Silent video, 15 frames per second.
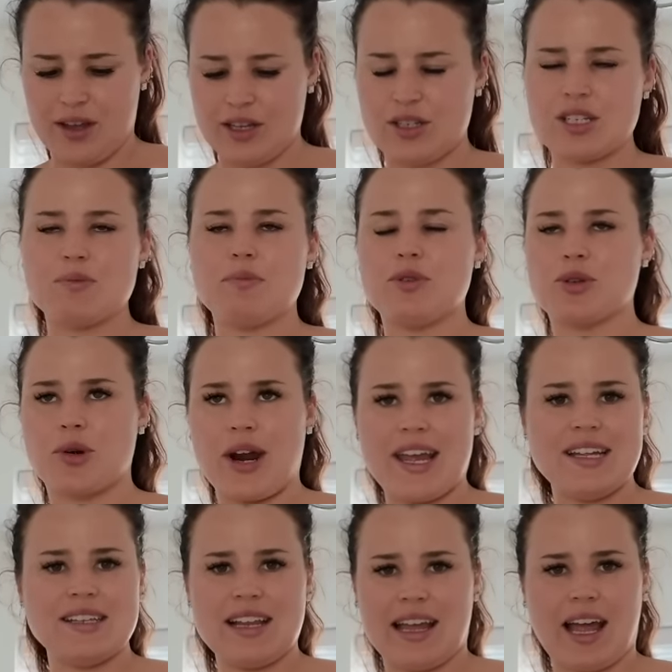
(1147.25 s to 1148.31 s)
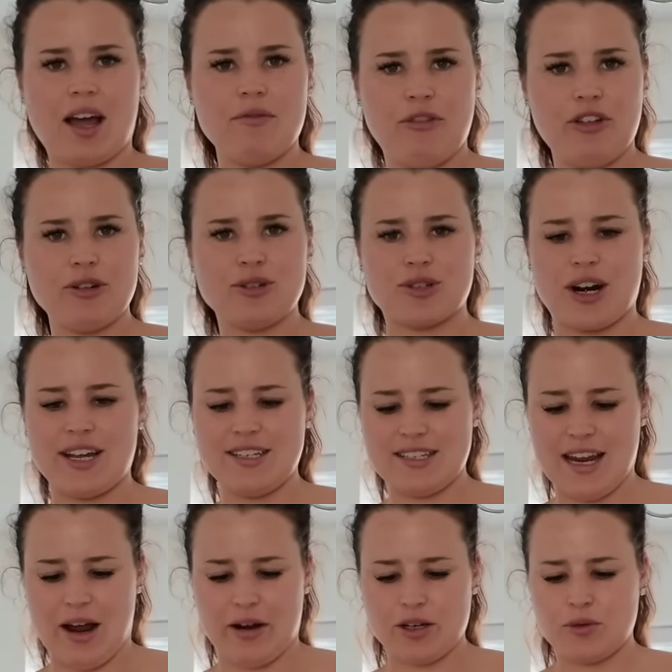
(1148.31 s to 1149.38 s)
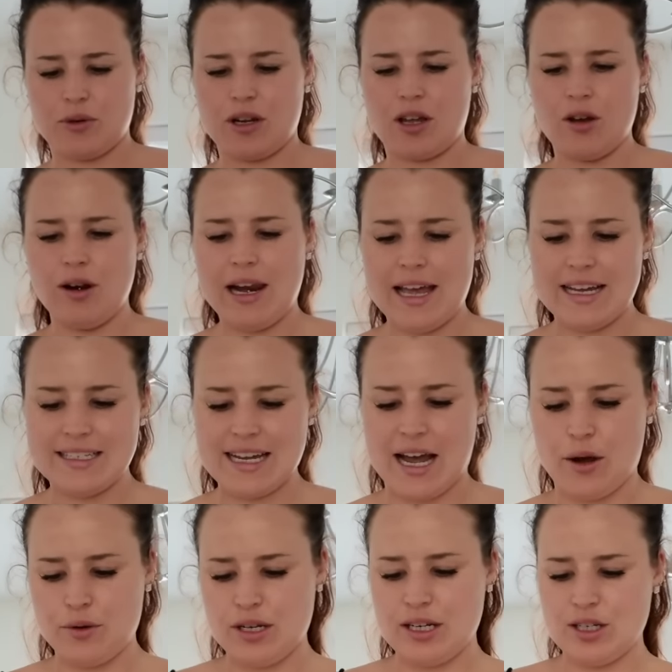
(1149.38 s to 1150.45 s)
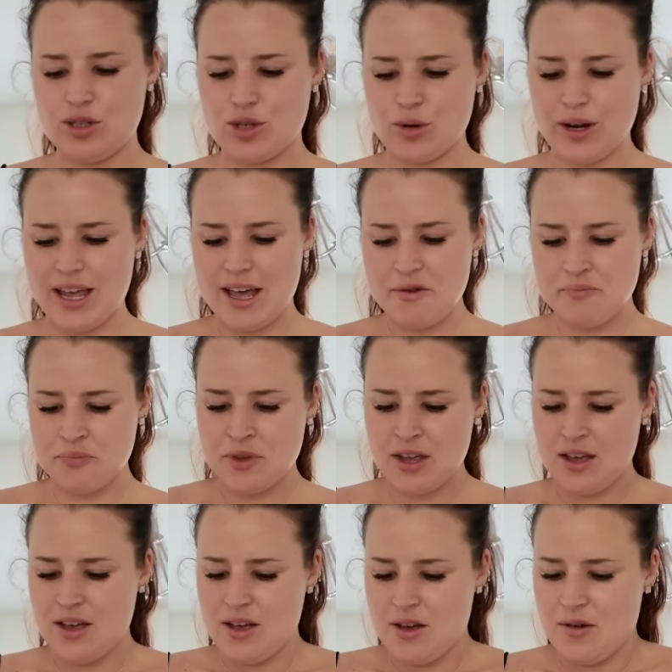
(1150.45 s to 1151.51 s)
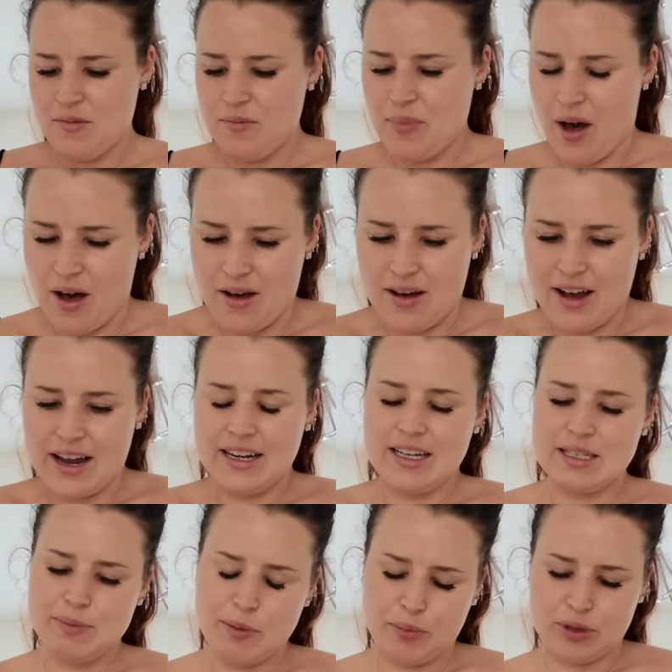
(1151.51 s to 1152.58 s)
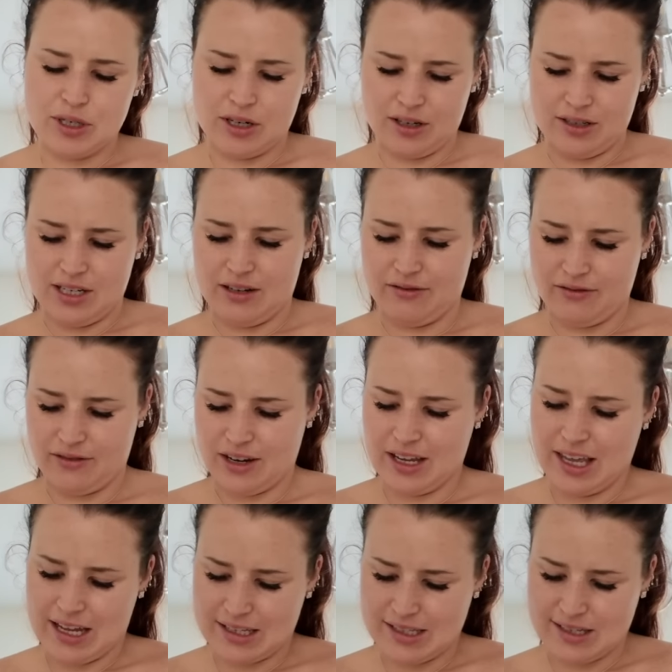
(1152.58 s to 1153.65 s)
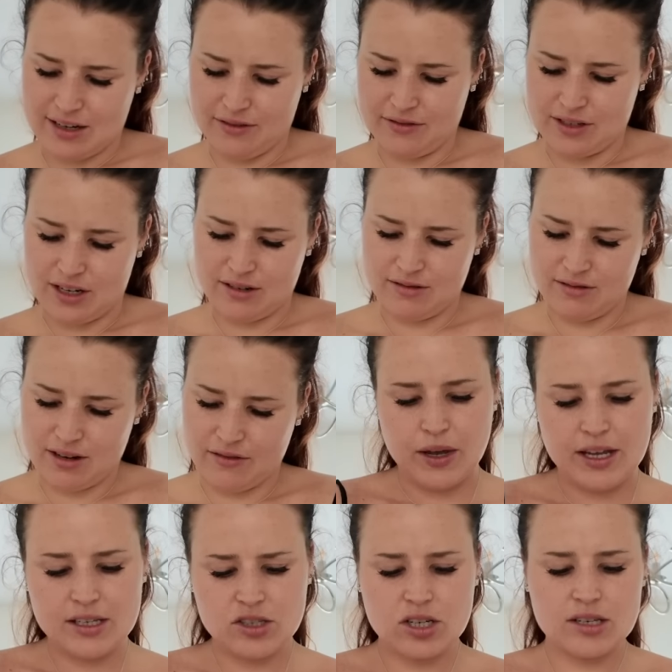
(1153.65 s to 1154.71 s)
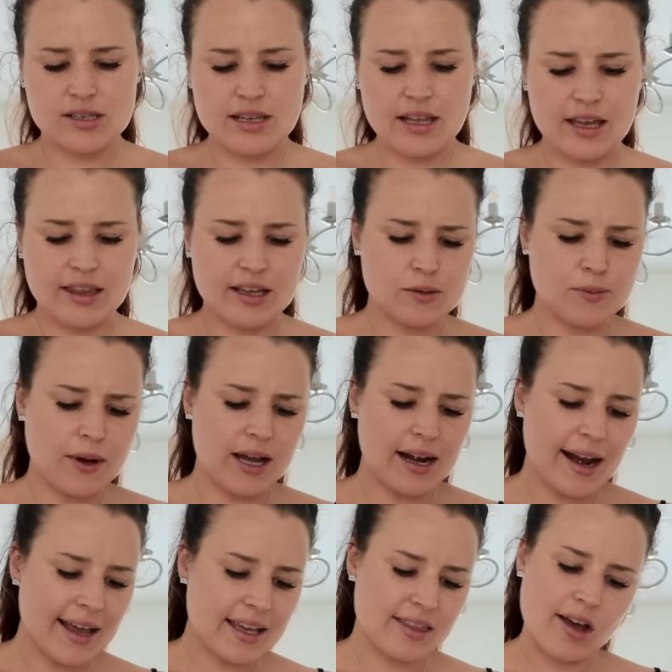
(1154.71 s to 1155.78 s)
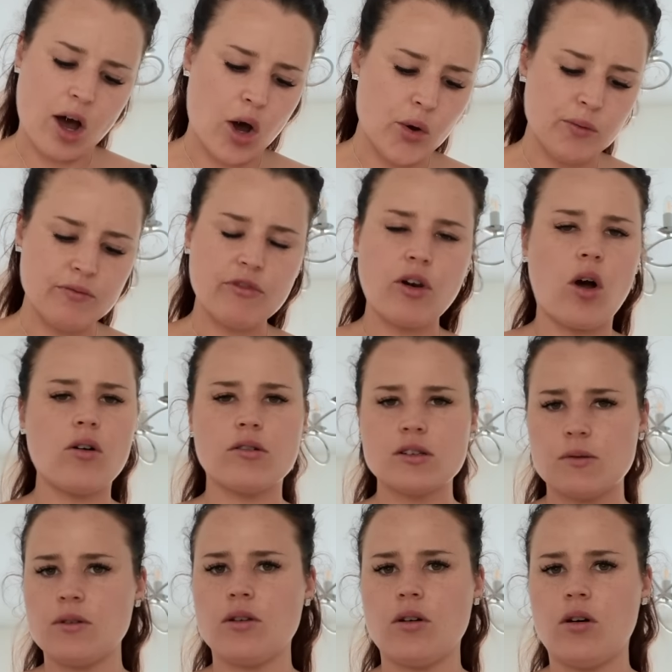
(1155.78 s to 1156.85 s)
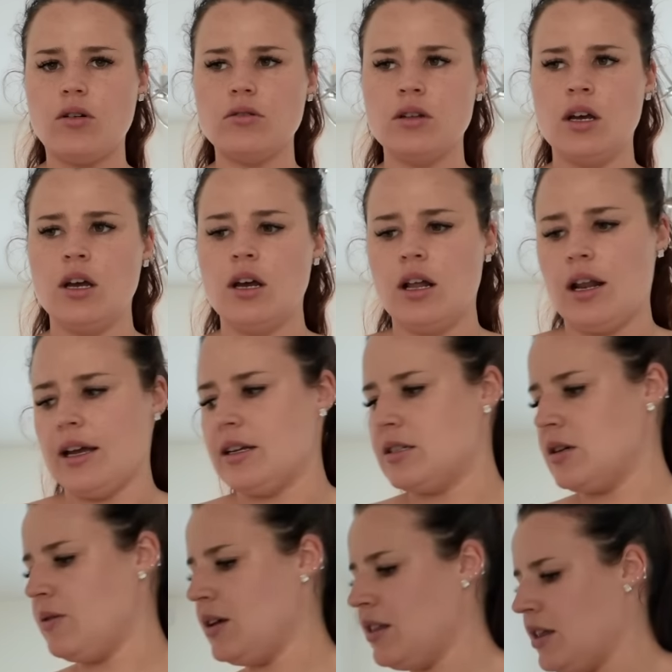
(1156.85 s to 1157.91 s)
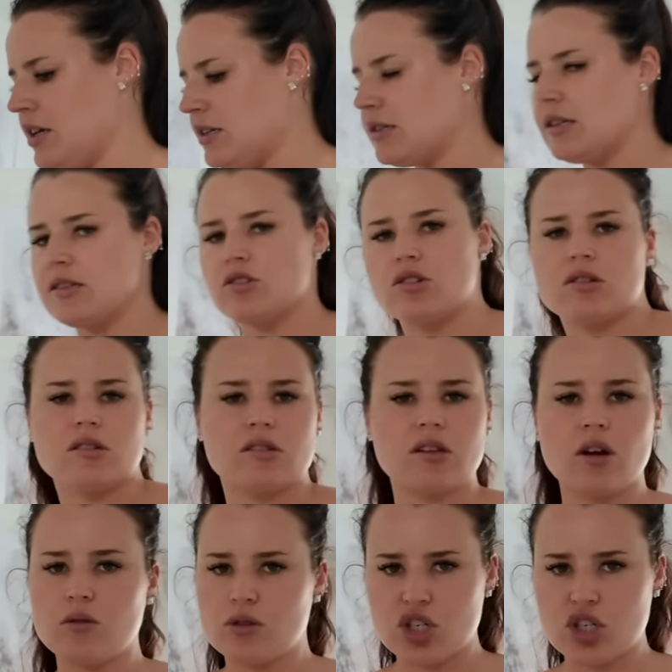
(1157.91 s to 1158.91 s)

it just drained, like I'm feel drained now. I just want to go lay down and enjoy it. But I need to be productive and get stuff done. But it's just like, that's why I like the home vlogs with y'all. Like doing this is just so